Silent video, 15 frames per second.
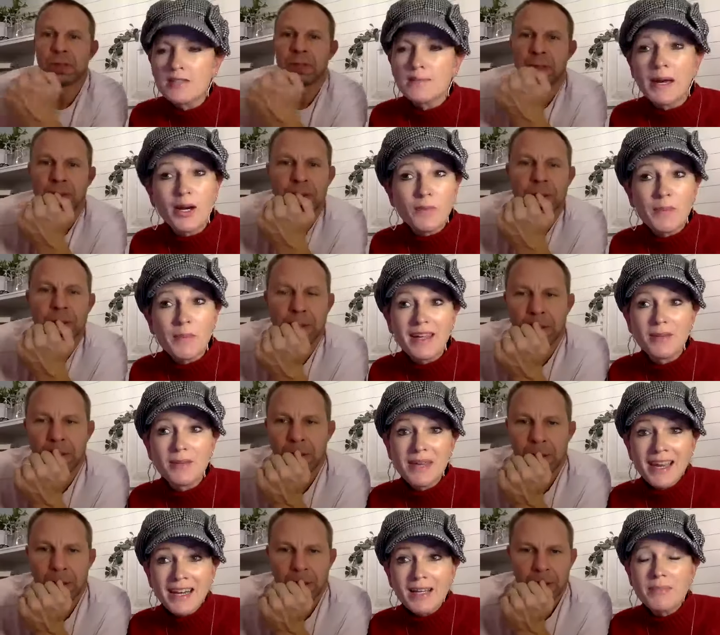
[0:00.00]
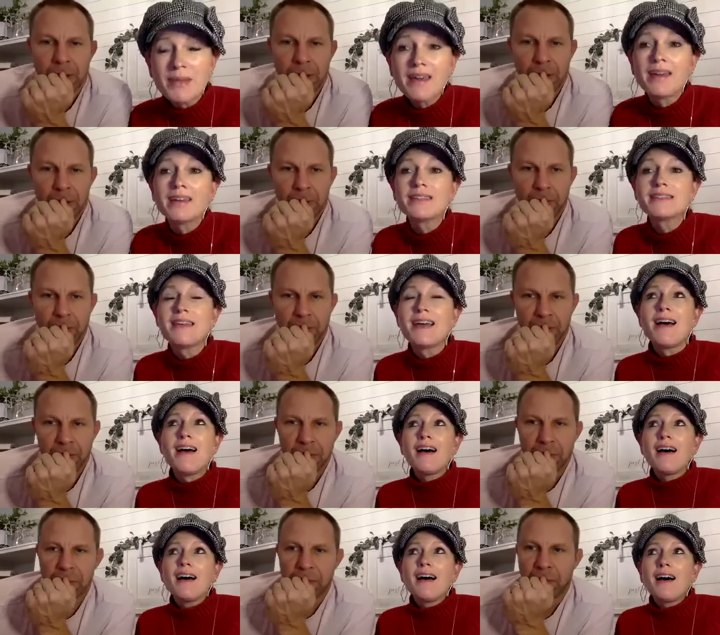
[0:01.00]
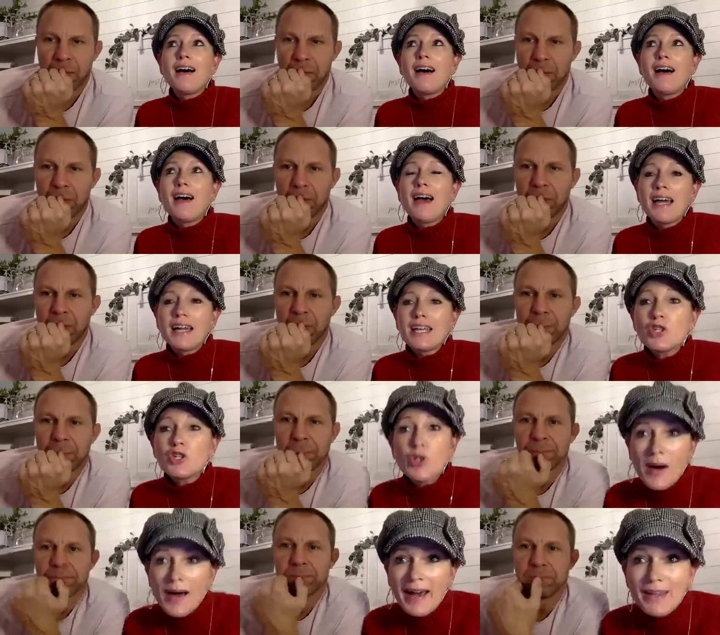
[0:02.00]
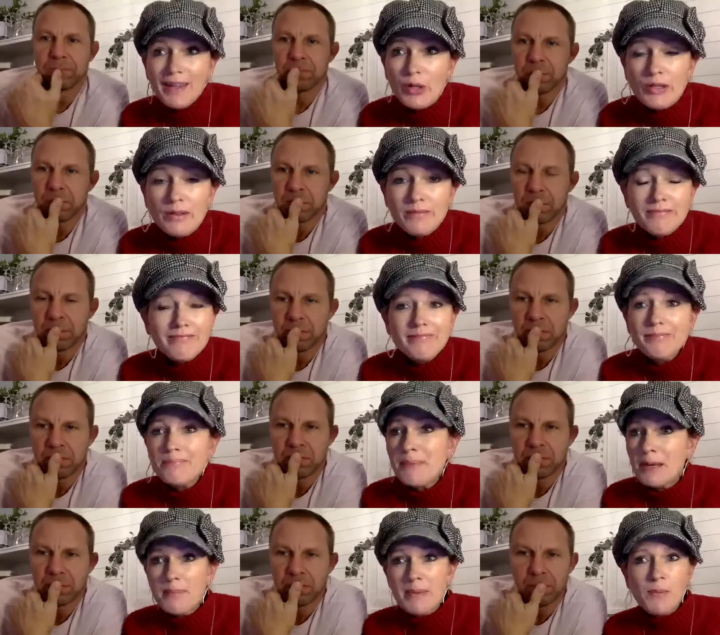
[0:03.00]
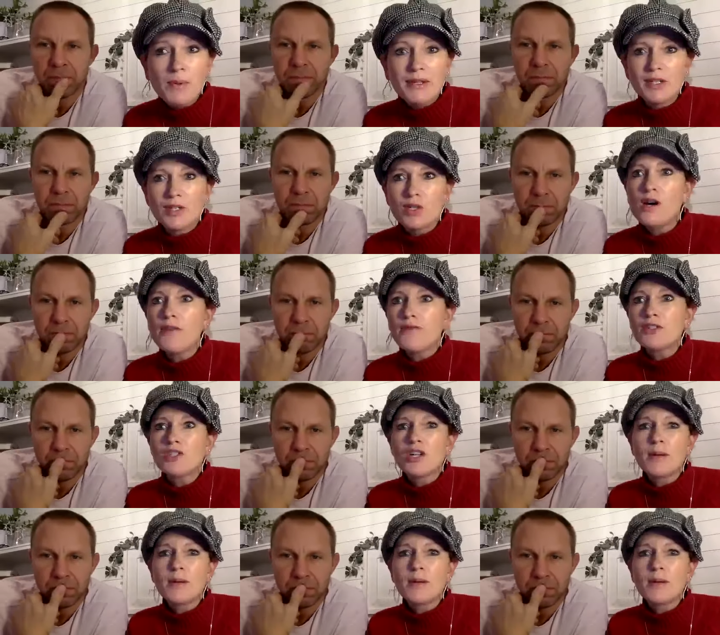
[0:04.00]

Speaker 1: inspired by in the beginning because I knew I couldn't meet people at the coffee